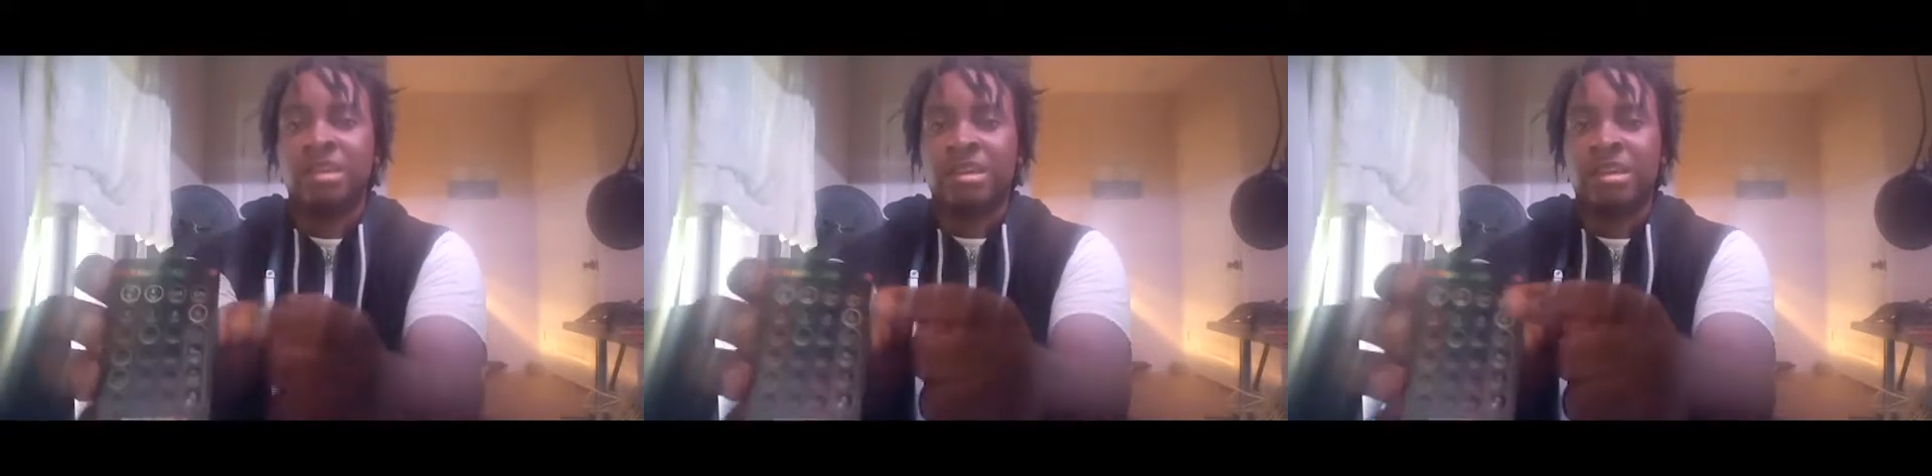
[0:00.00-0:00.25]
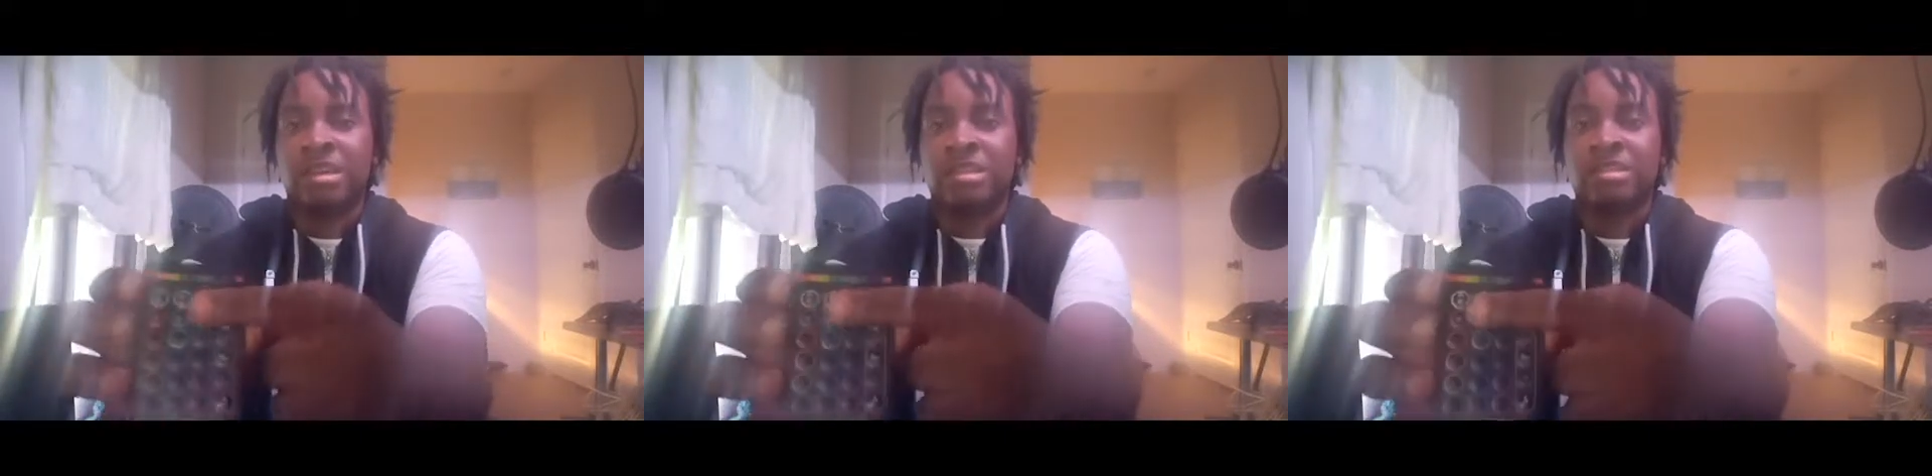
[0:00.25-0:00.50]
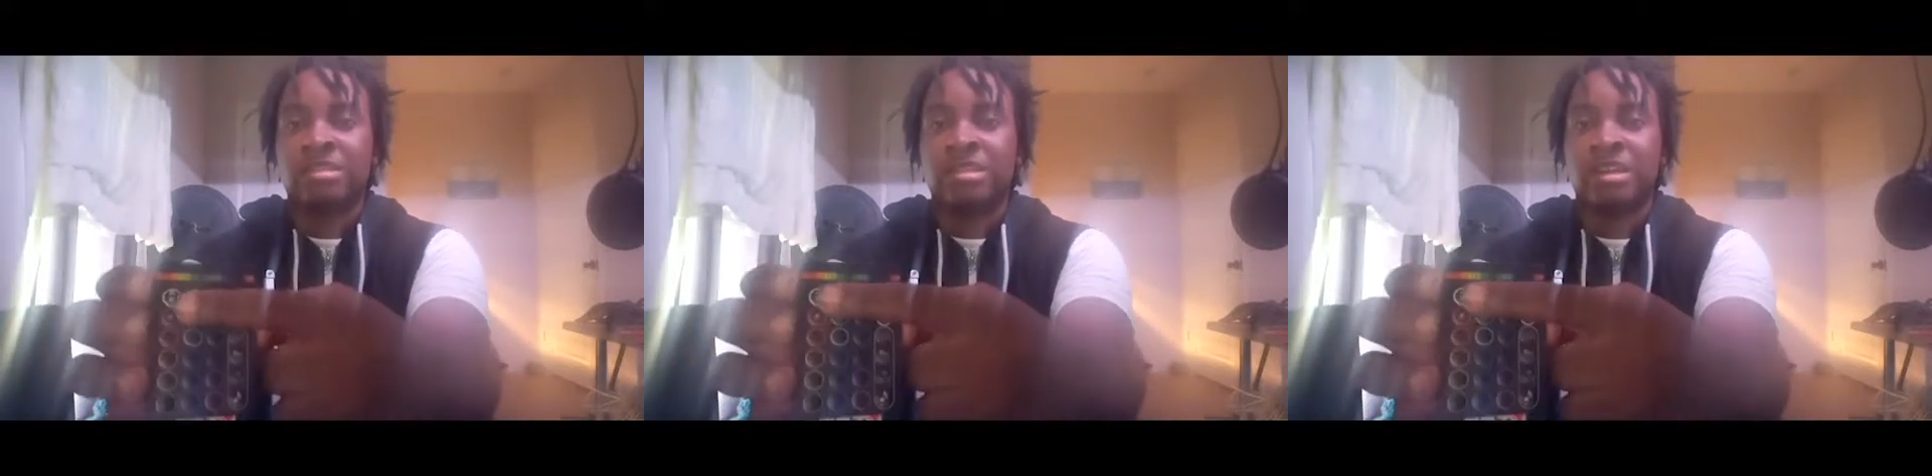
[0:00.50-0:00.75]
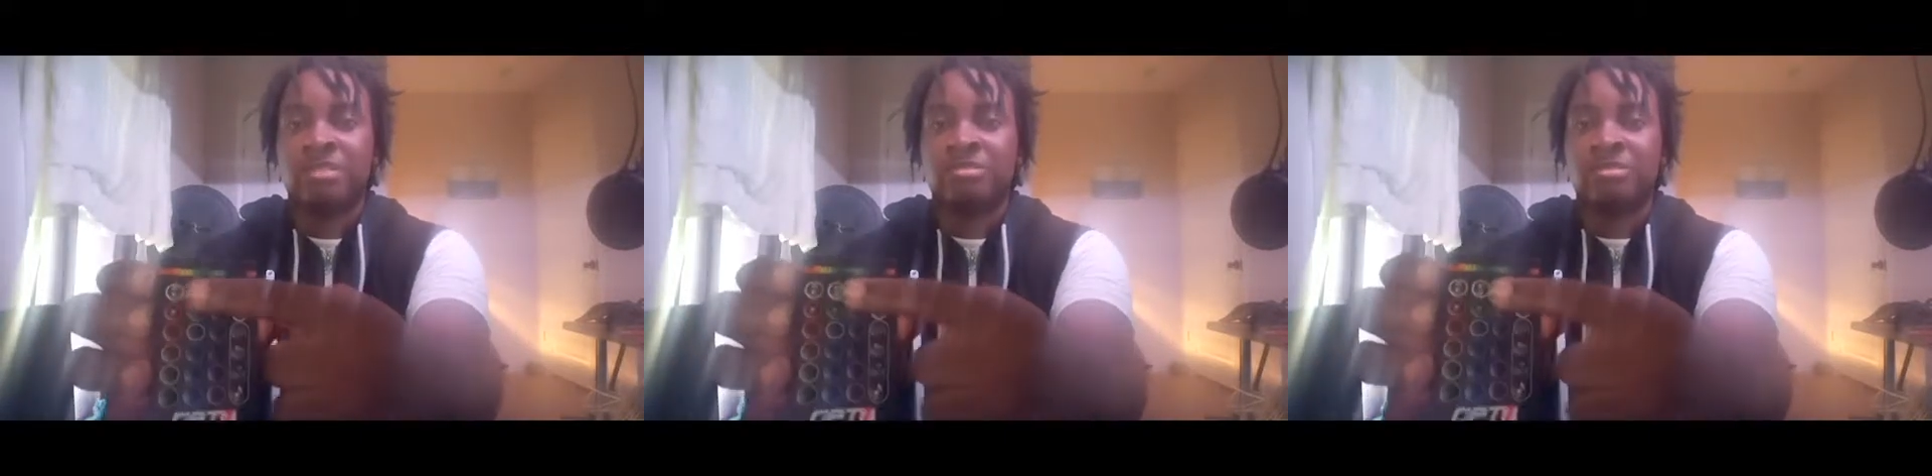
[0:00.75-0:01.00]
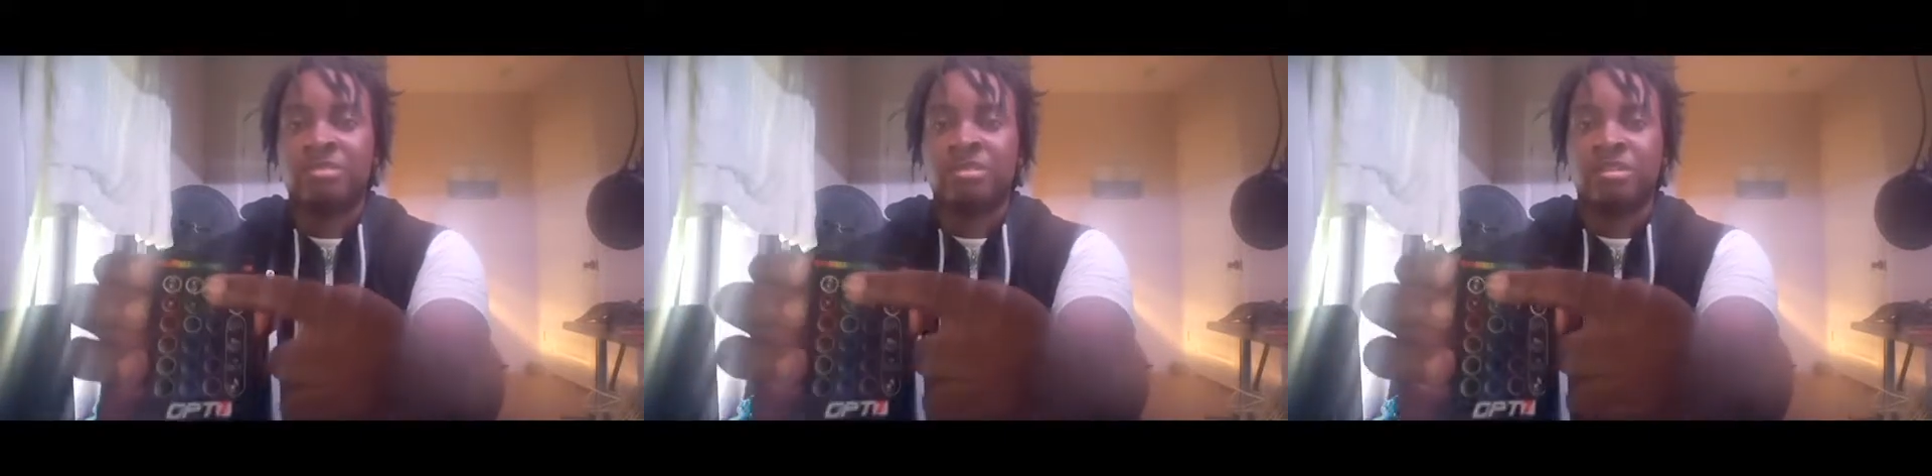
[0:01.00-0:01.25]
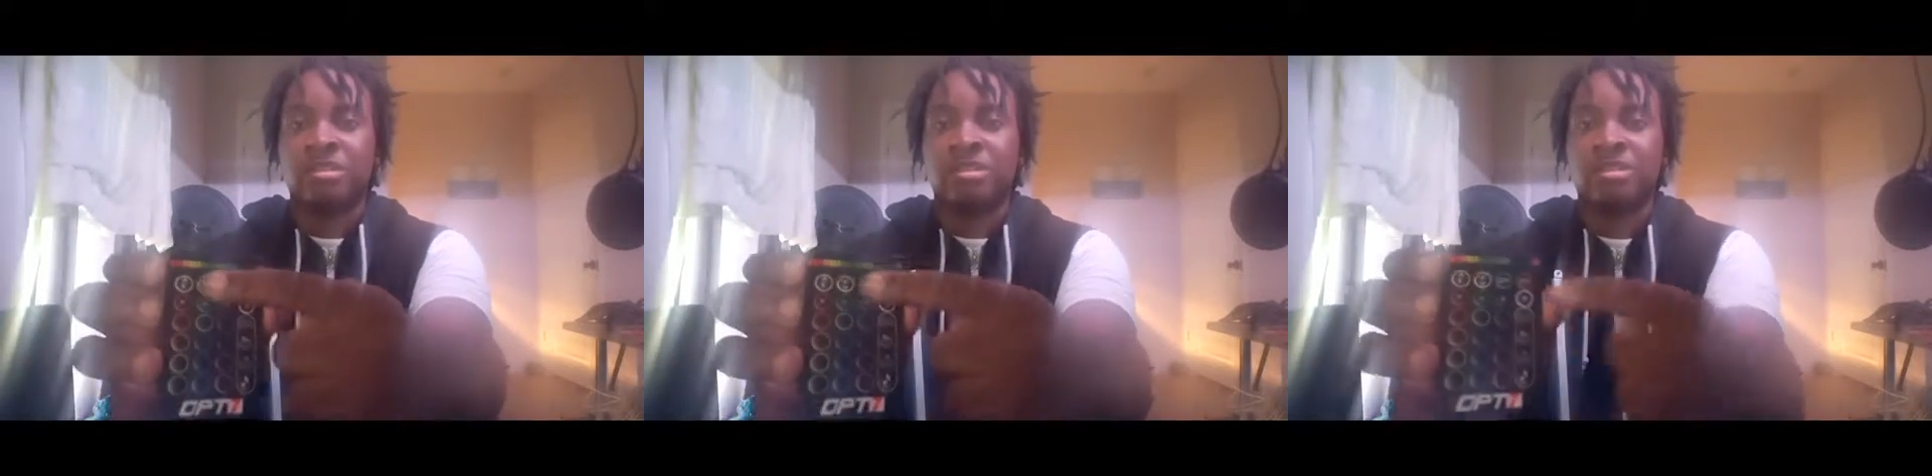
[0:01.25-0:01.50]
Has that little
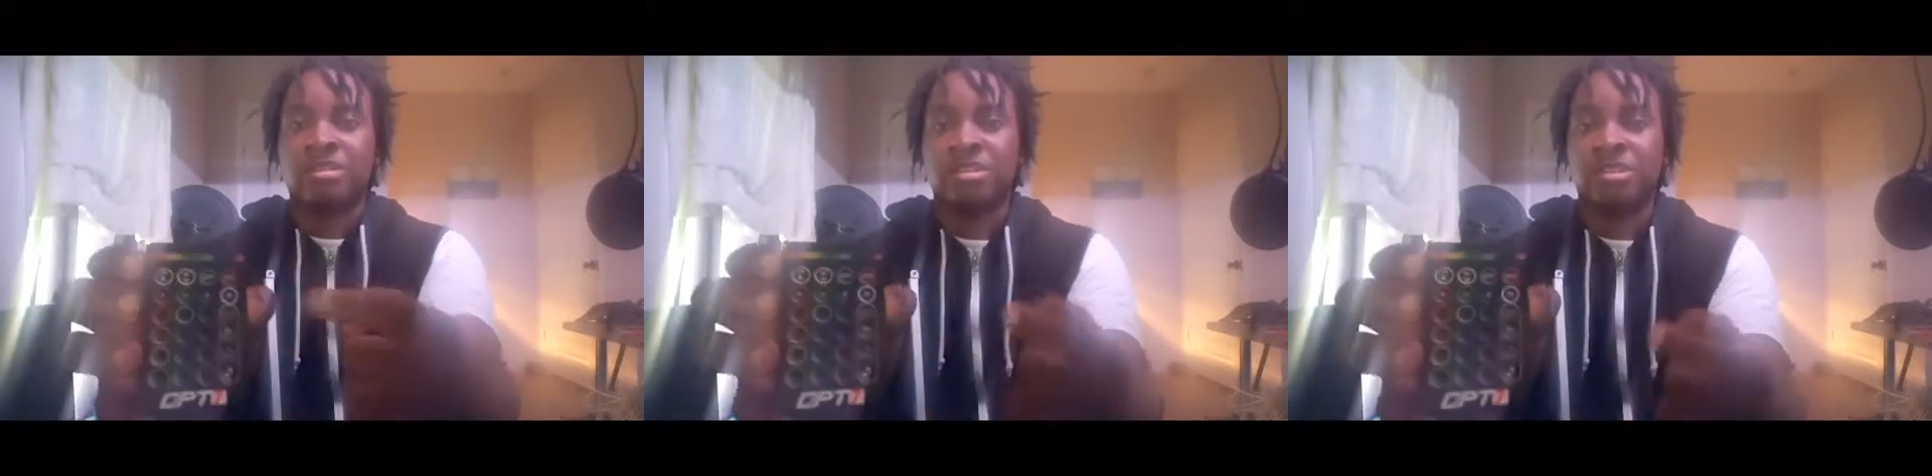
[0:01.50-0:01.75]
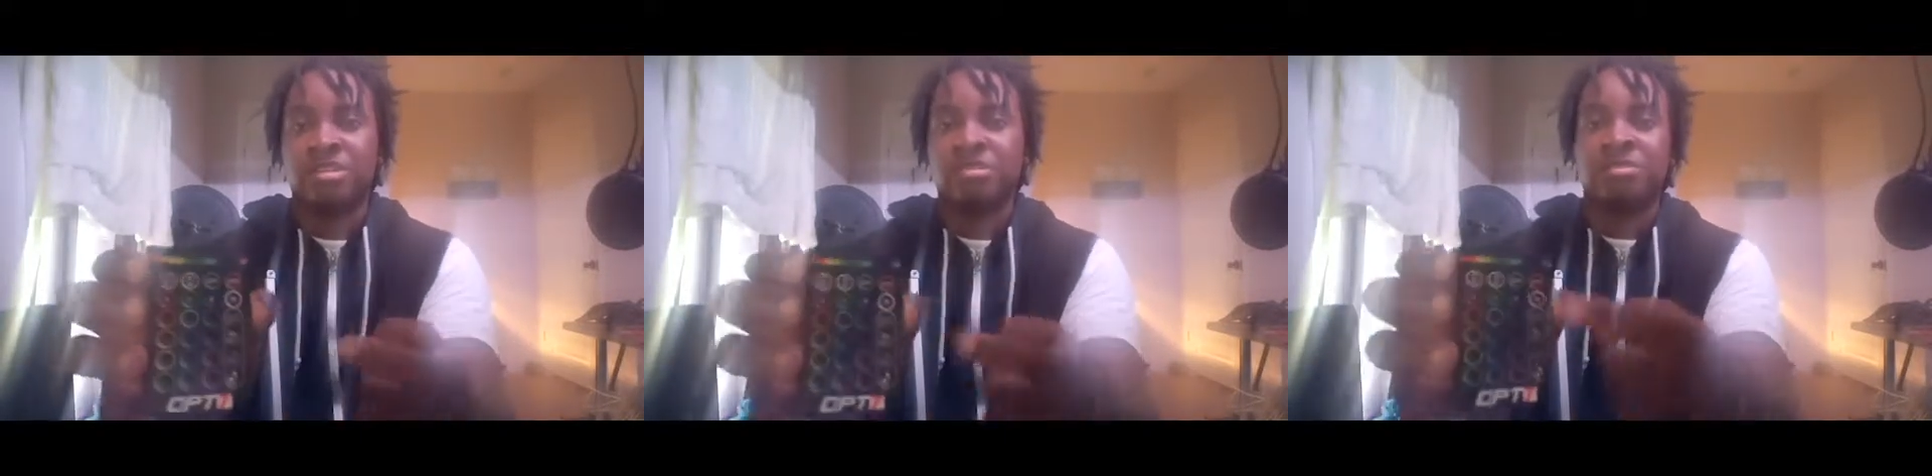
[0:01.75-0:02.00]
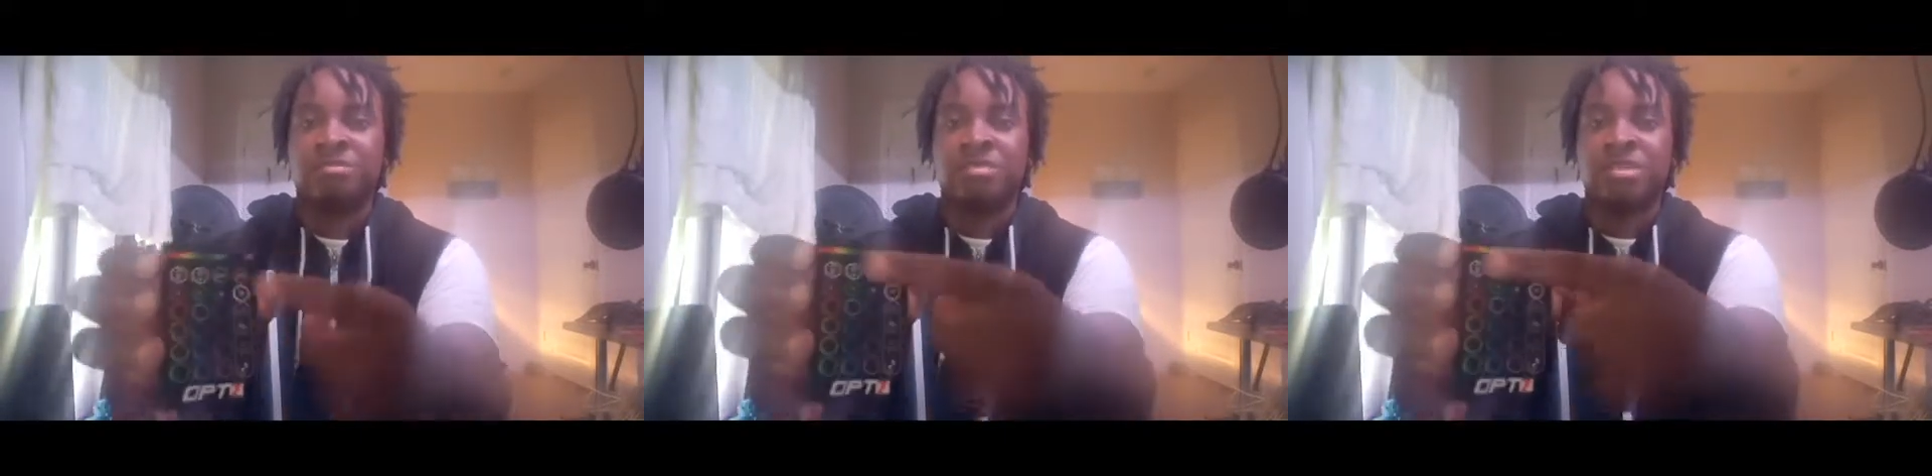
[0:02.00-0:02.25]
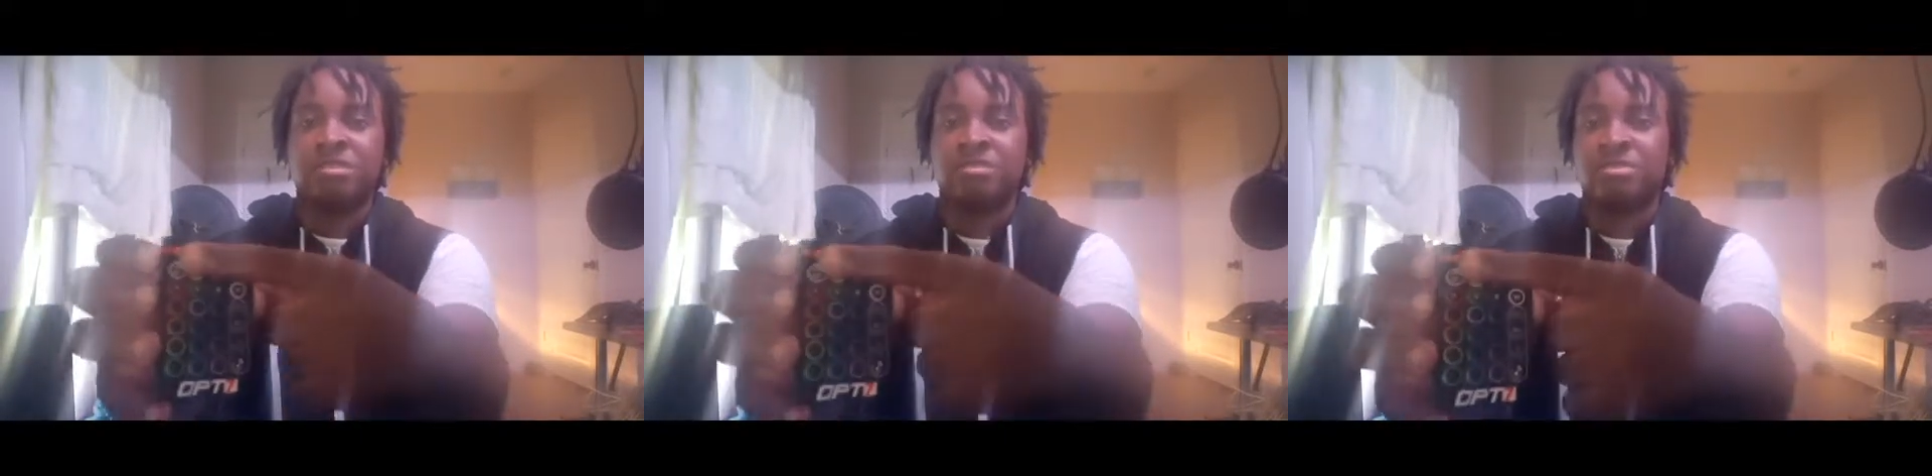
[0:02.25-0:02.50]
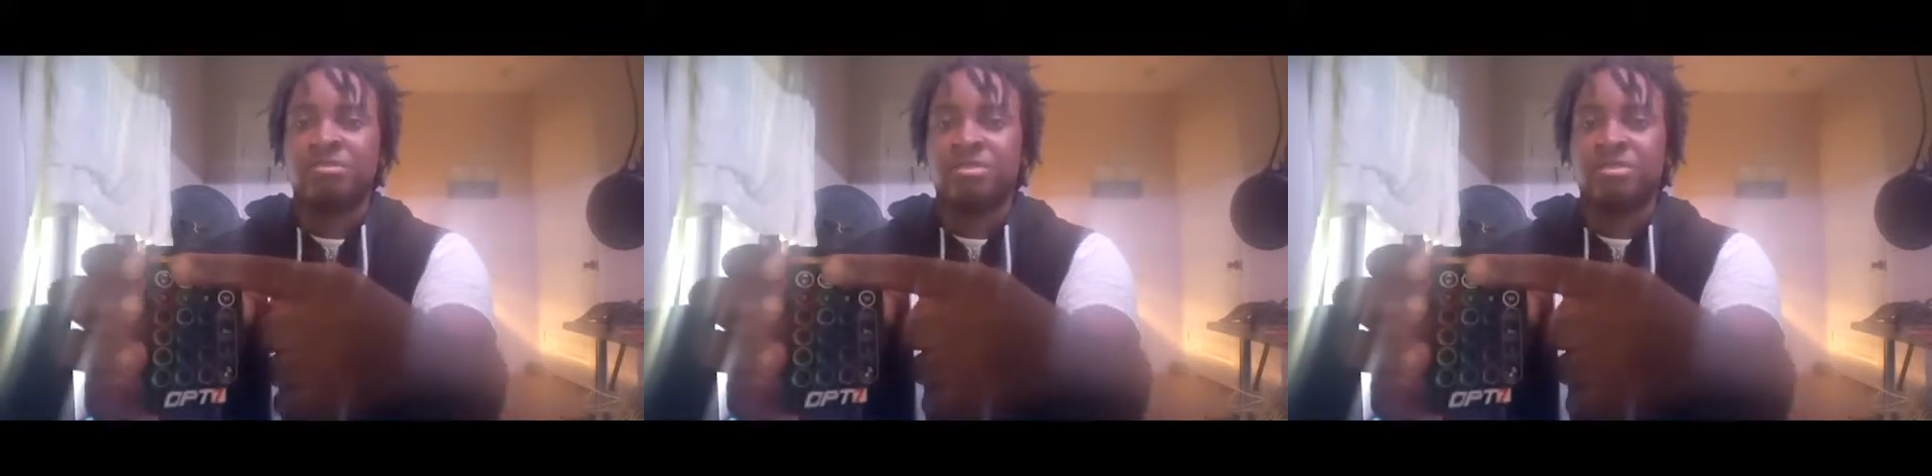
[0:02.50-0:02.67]
RGB strip,